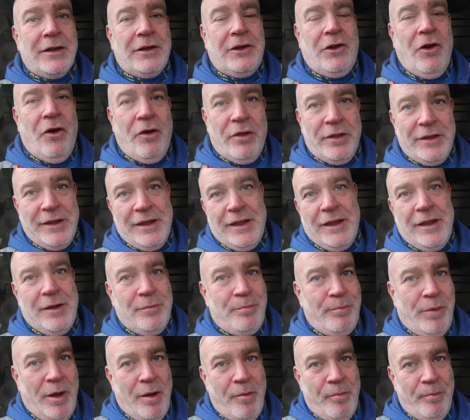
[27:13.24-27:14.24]
got the
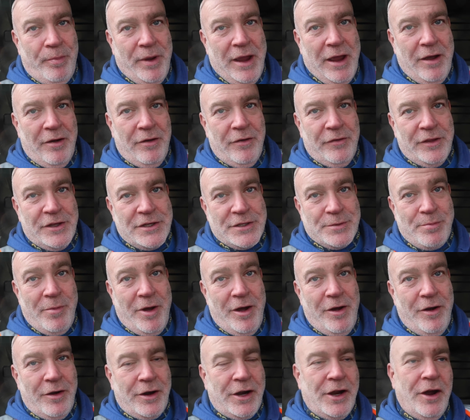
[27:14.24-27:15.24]
pump out of the
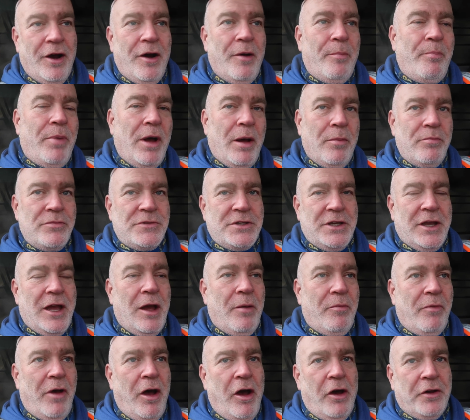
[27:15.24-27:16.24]
smart car, pumped it
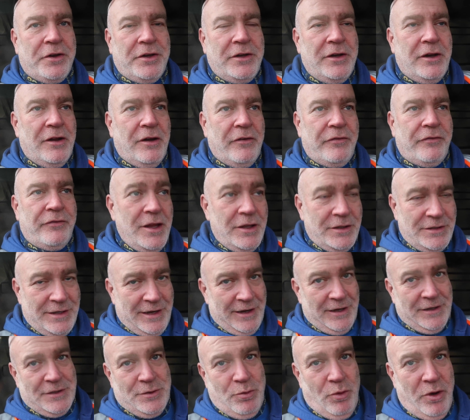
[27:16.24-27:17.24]
up hard enough.
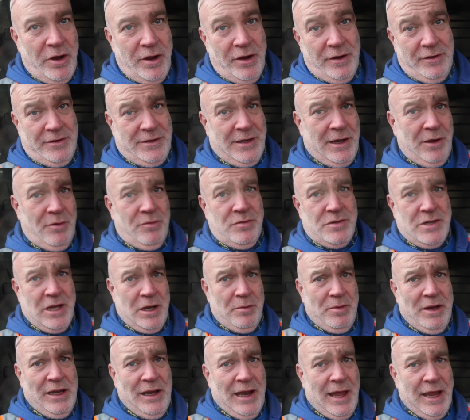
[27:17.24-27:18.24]
Text worked, say I was going
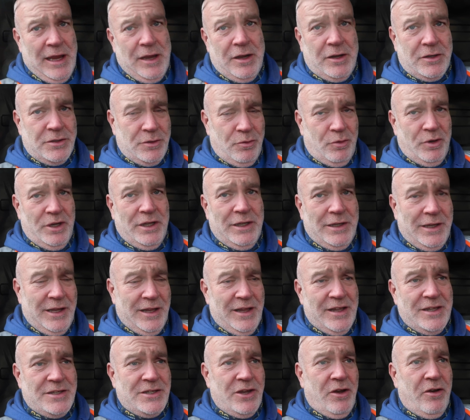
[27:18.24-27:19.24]
to be late because I wanted to
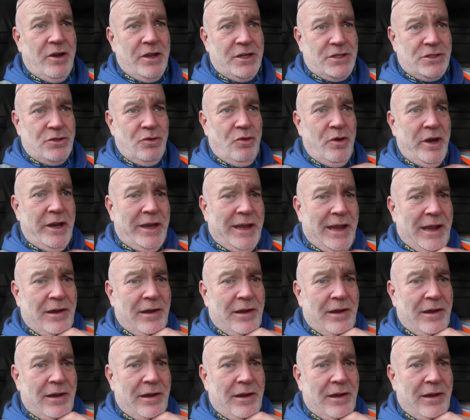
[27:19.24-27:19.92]
get the tyre sorted